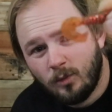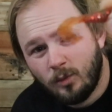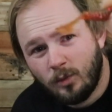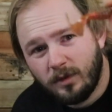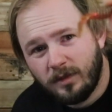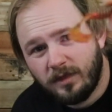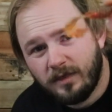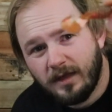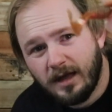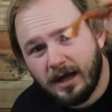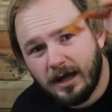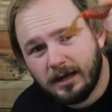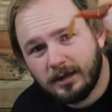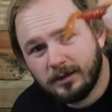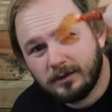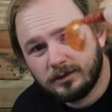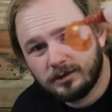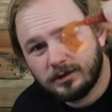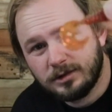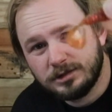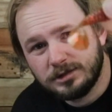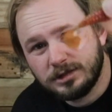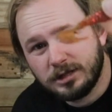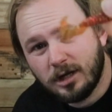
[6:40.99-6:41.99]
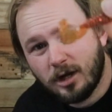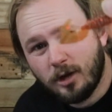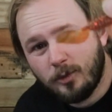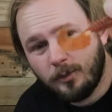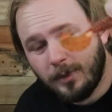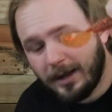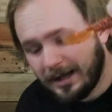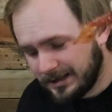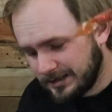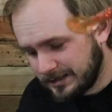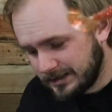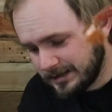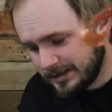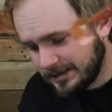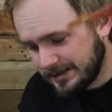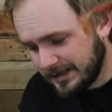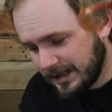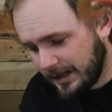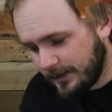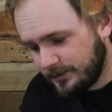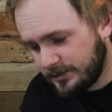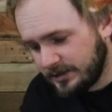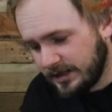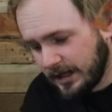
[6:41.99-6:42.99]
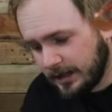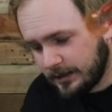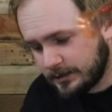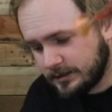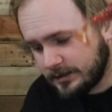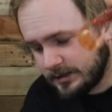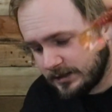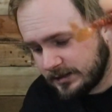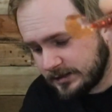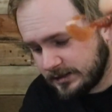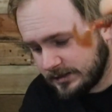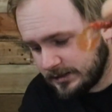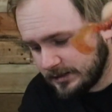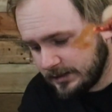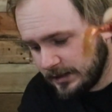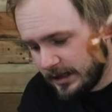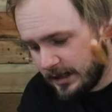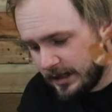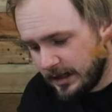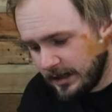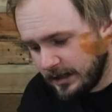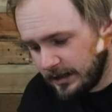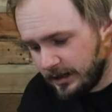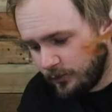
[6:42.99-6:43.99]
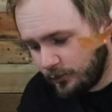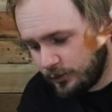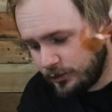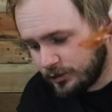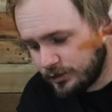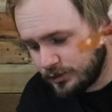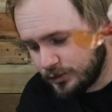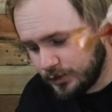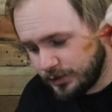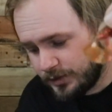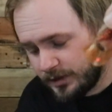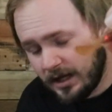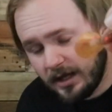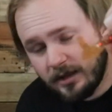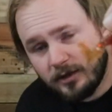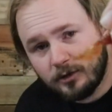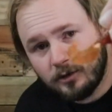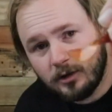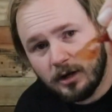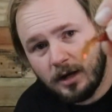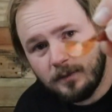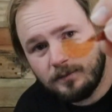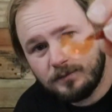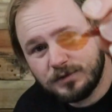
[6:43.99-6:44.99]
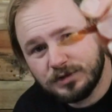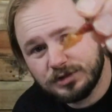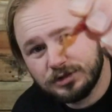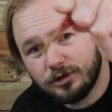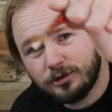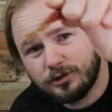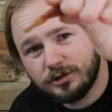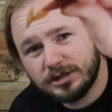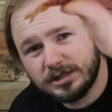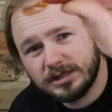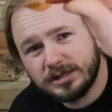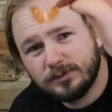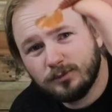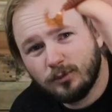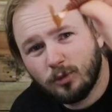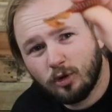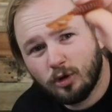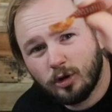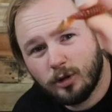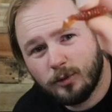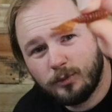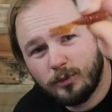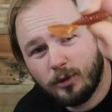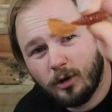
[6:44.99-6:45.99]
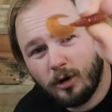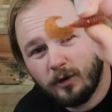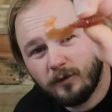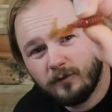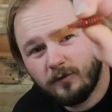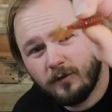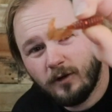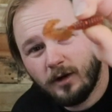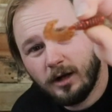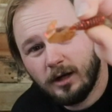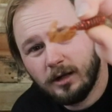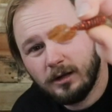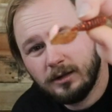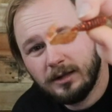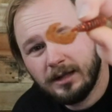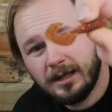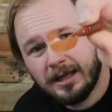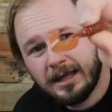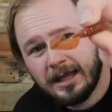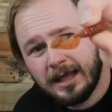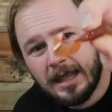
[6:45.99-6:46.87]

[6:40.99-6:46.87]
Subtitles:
with that, because you're going back to the same tactics that we used with the other grub, just on a smaller profile.